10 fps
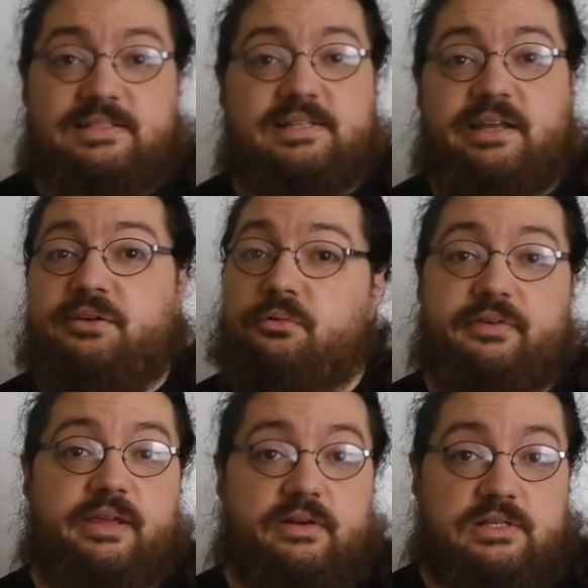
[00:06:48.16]
this site called
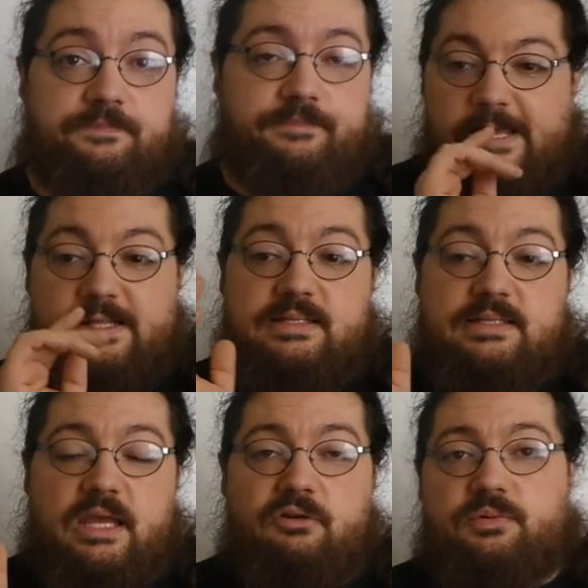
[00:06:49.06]
Thingiverse.
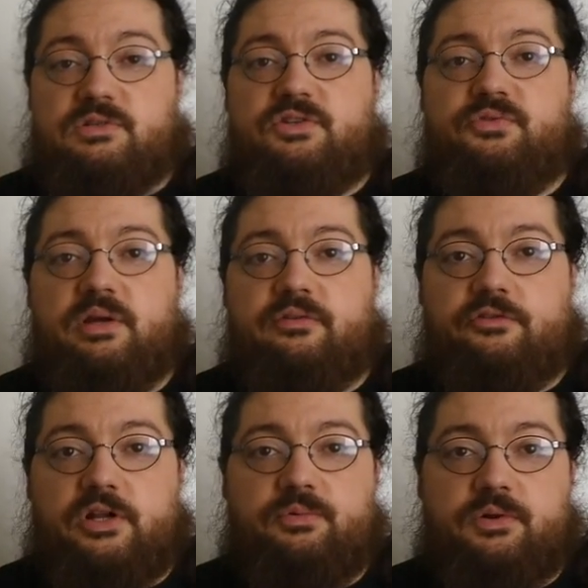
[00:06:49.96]
It's a repository of
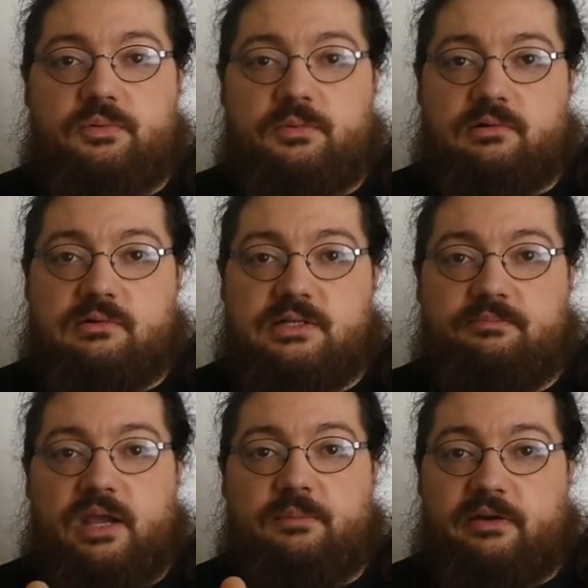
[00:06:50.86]
3D printable models
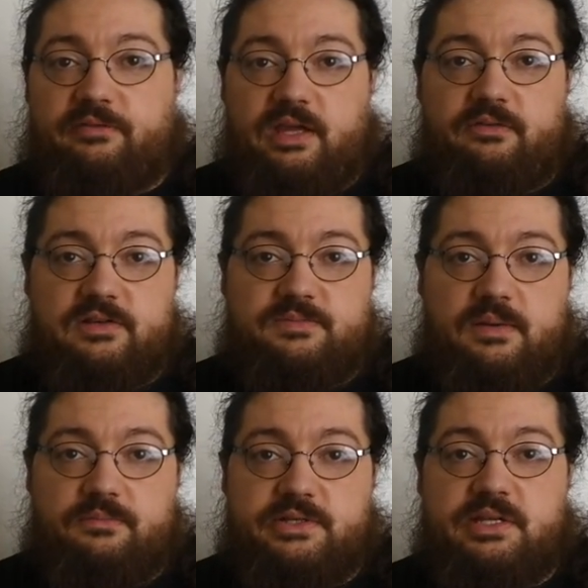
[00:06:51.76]
made by Thingiverse
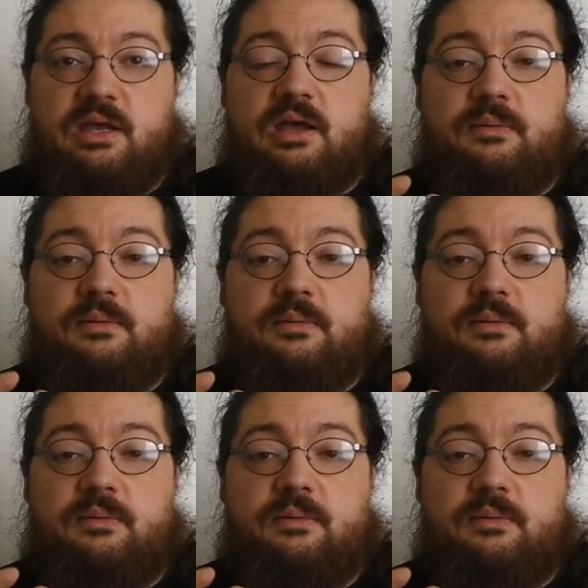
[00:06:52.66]
members